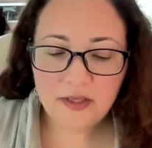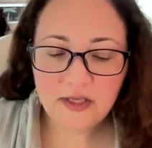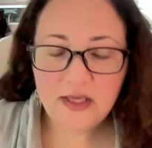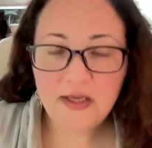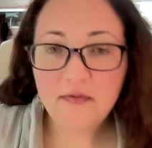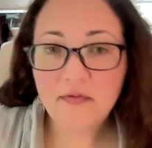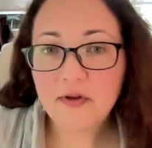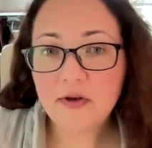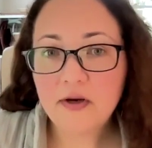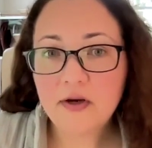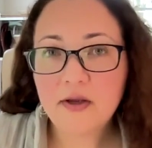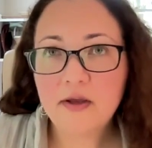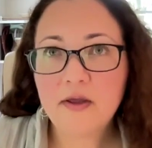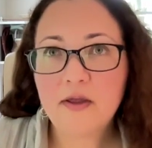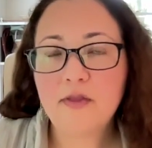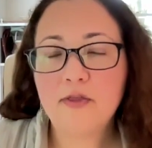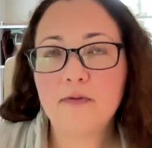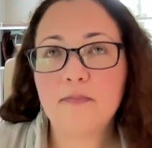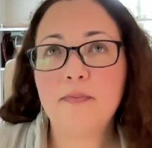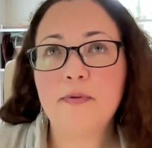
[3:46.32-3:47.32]
Even
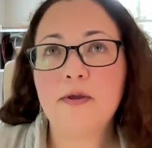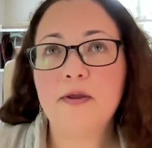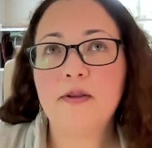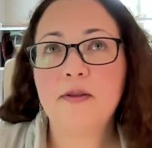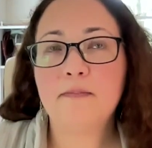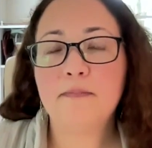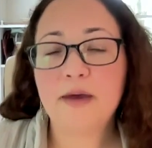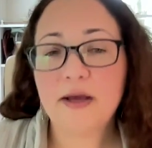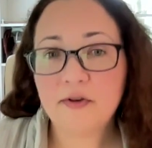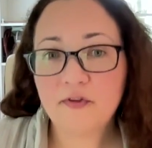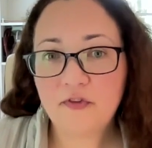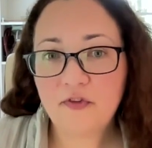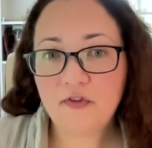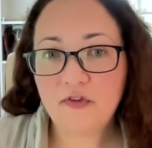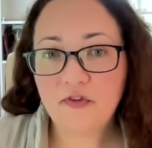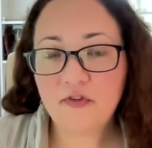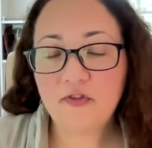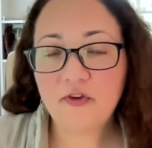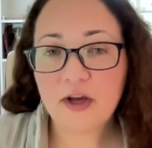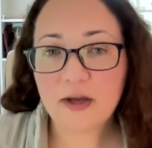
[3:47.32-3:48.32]
the
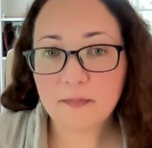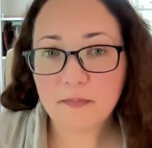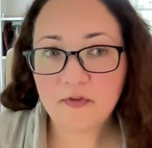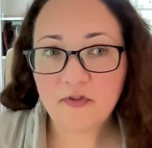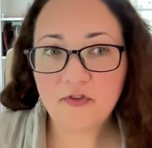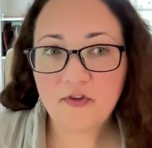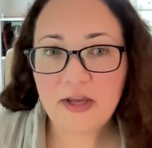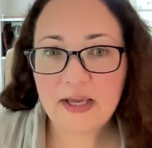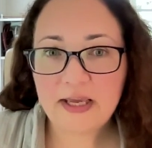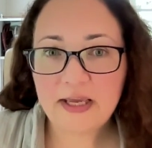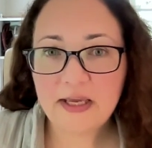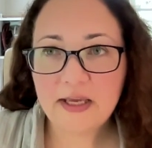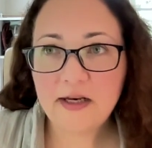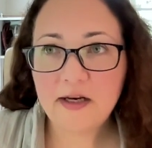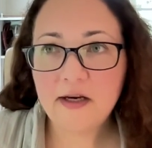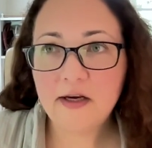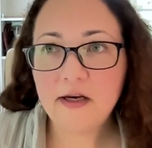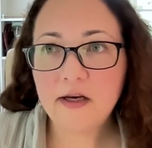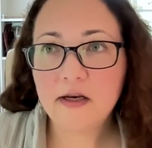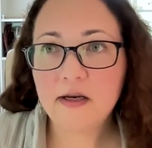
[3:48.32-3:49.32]
best steps
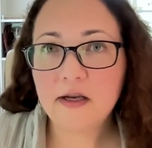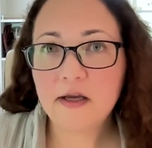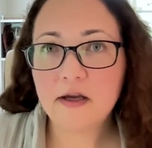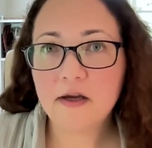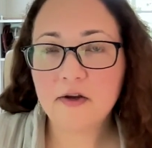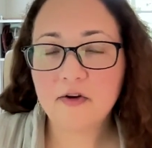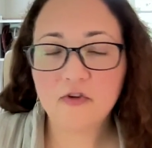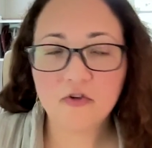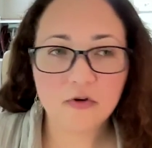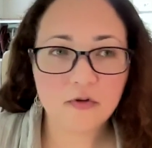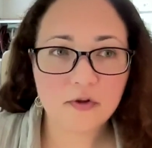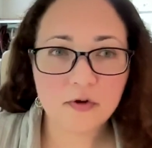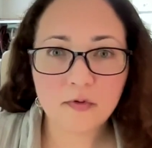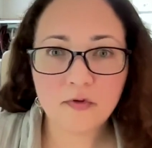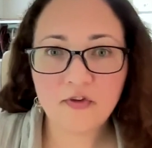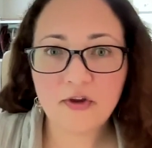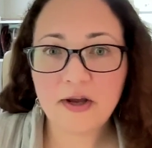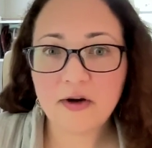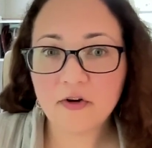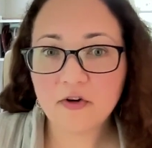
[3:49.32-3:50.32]
taken under
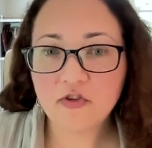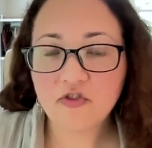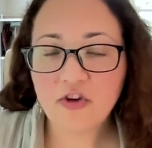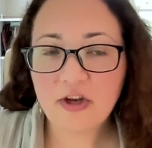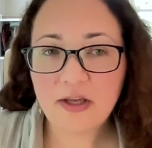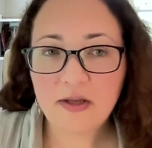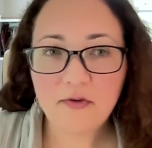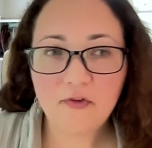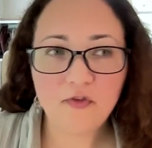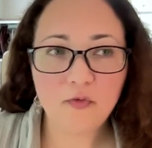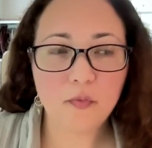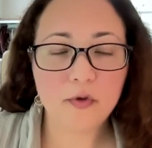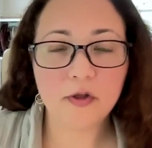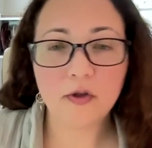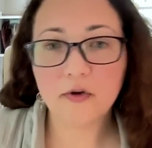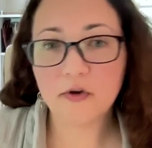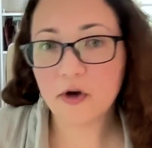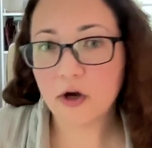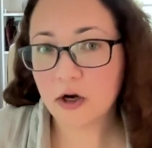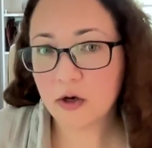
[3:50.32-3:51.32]
those energies
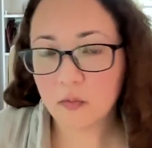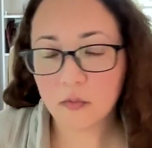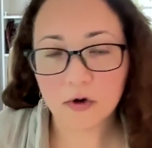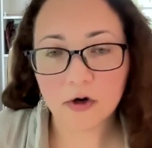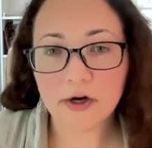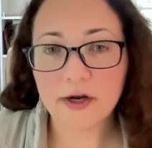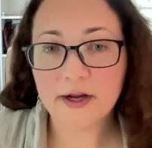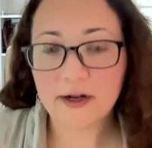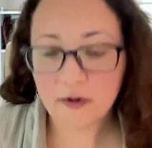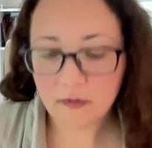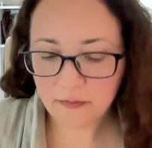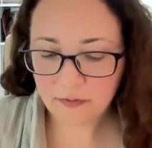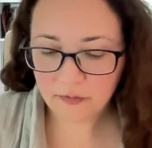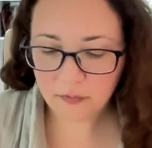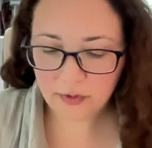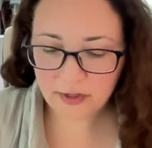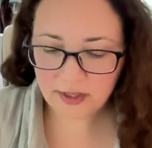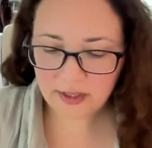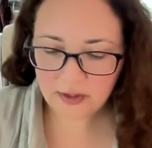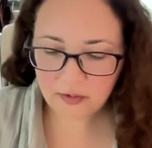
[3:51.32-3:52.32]
will not work out the
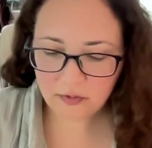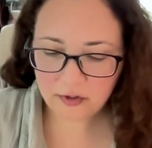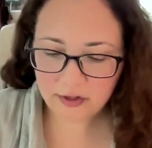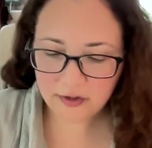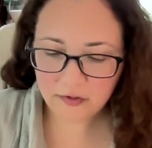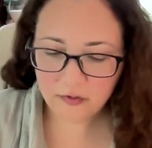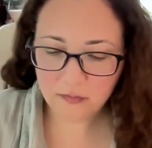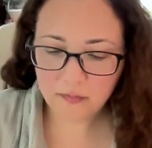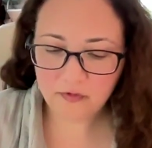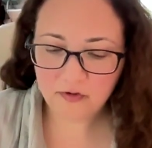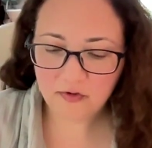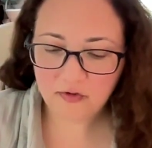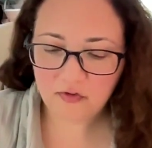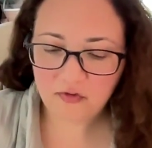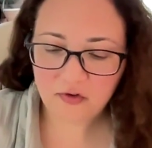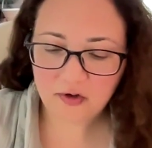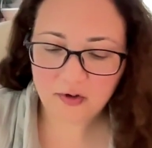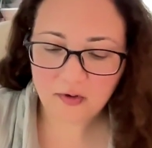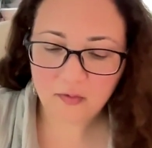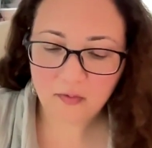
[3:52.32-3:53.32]
way you'd hoped.
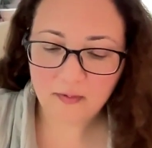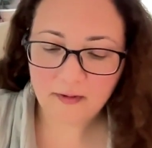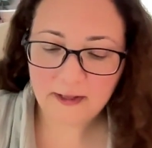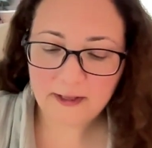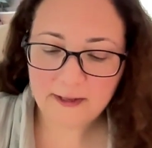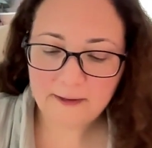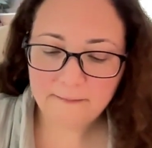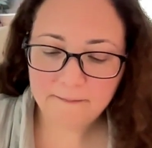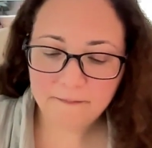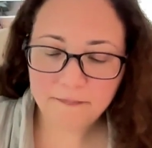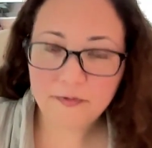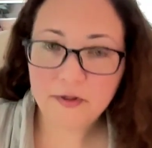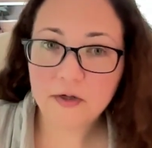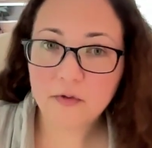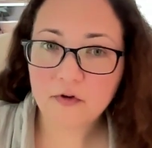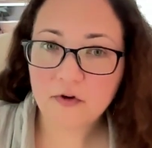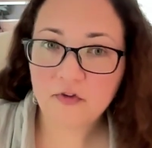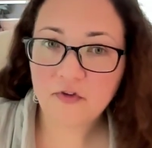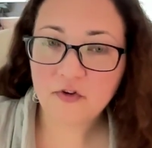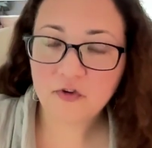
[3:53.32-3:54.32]
So,
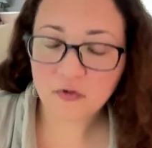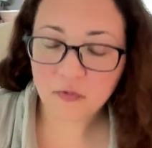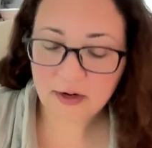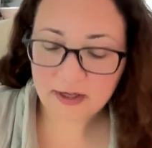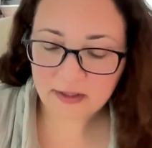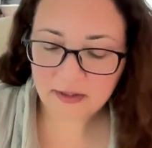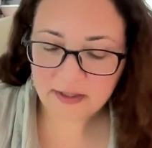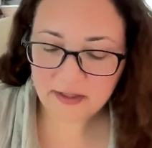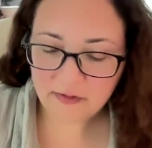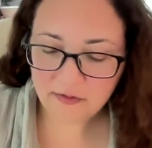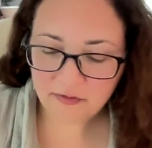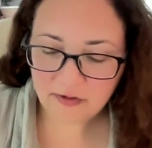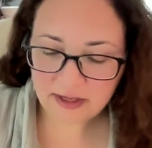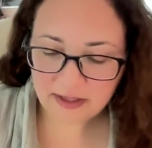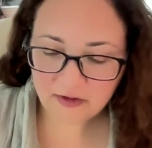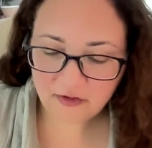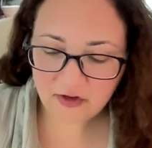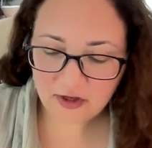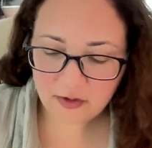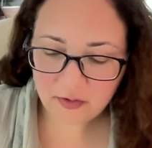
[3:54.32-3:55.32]
does it directly
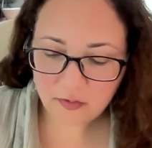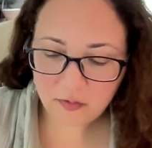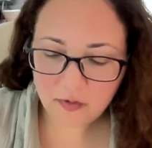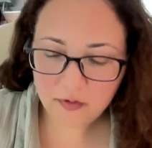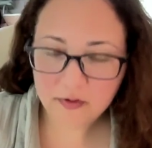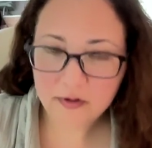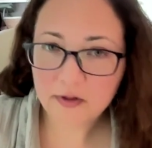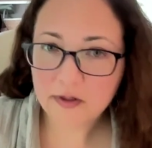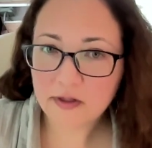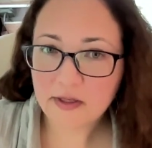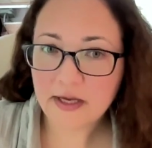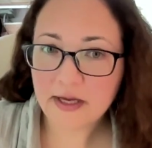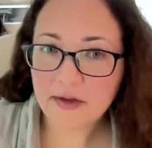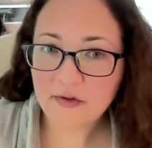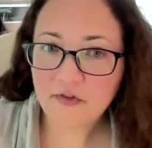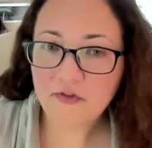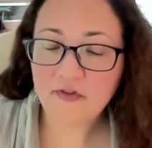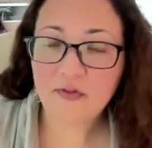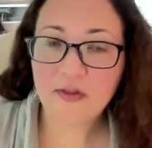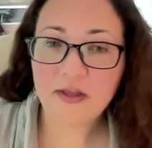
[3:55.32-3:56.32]
affect you?
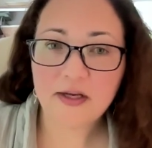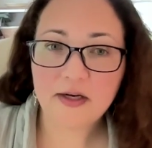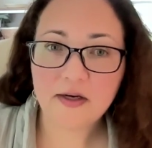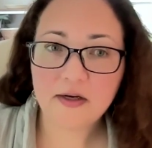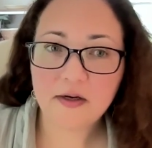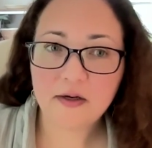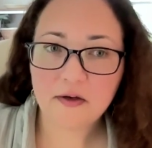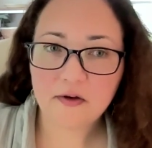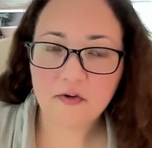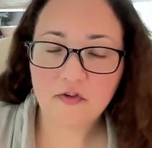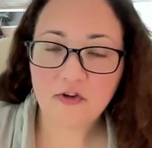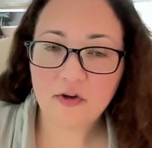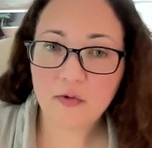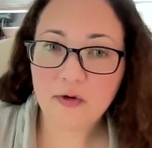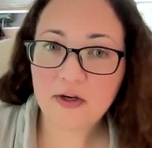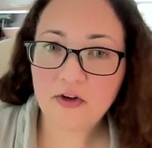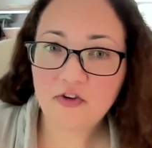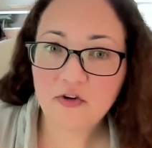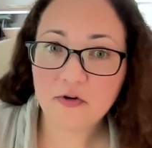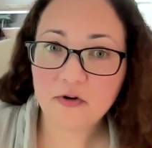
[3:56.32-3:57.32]
Yes, then
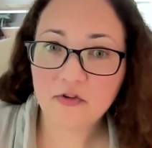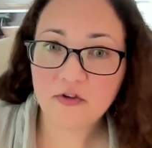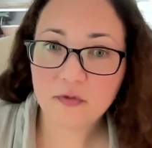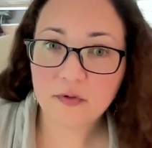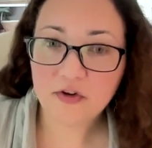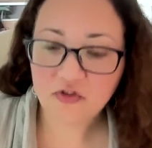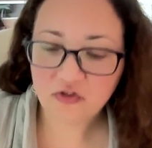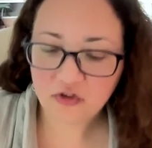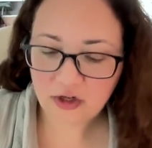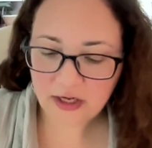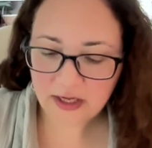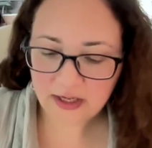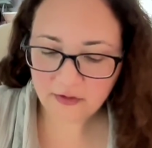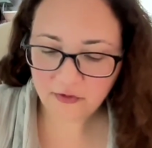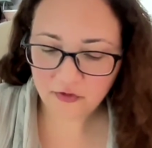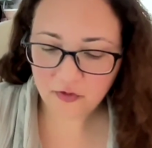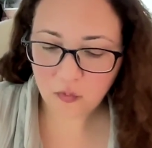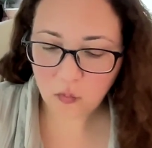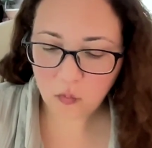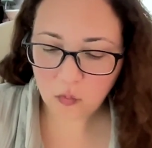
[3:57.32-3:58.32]
tune into your intuition and
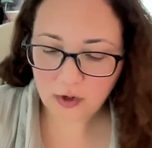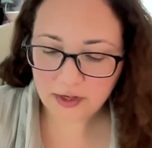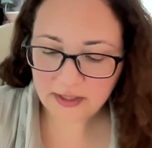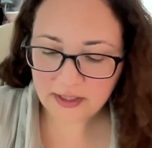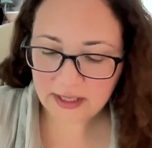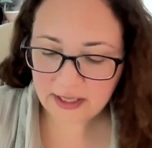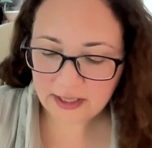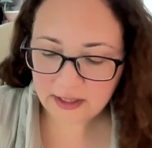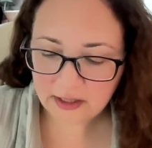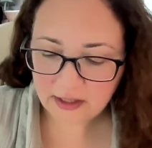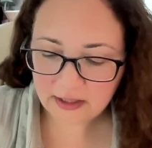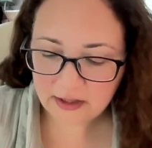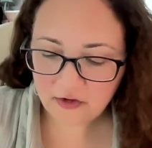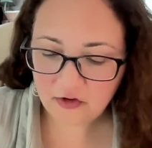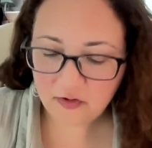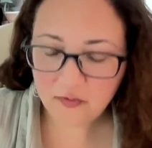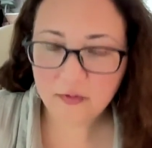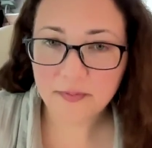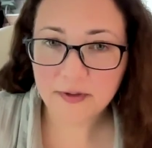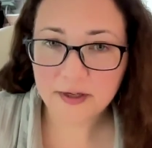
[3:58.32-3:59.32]
ask, what can I
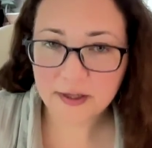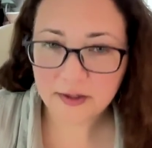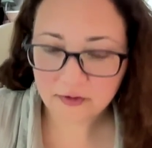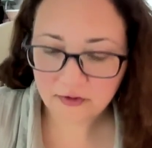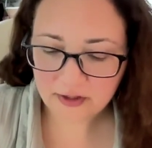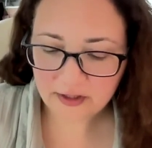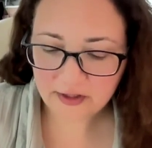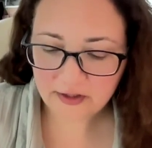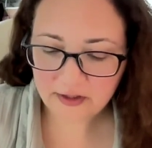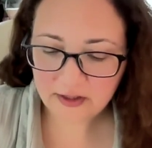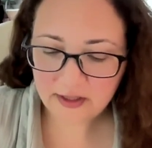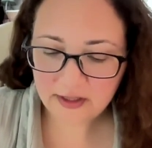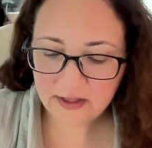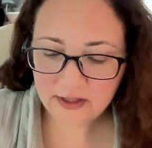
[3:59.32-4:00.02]
do about it?